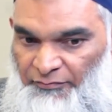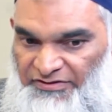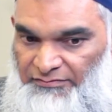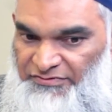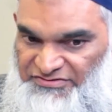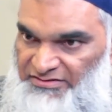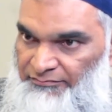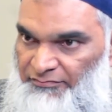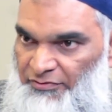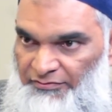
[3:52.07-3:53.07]
with a
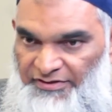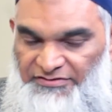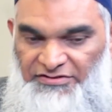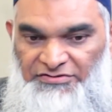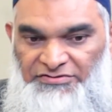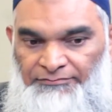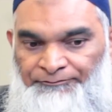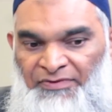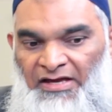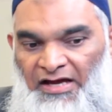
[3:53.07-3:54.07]
Muslim orientation
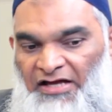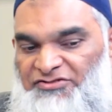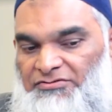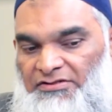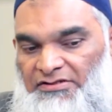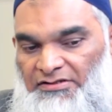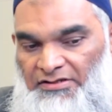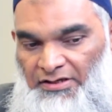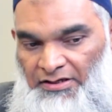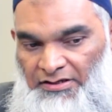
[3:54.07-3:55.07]

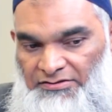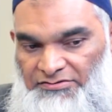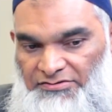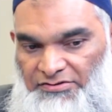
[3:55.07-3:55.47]
actually uh,